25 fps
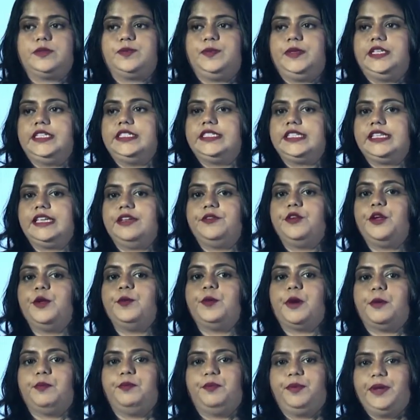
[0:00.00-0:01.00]
Please give him
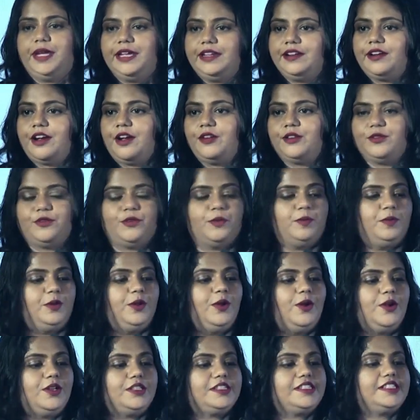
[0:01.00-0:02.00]
a big round of
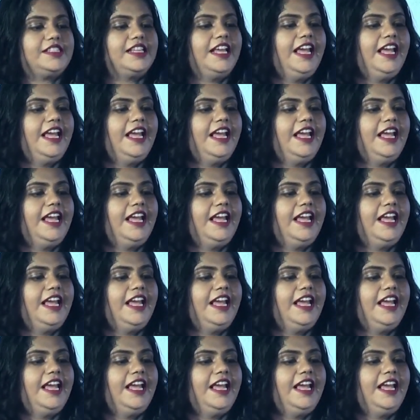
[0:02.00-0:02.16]
applause.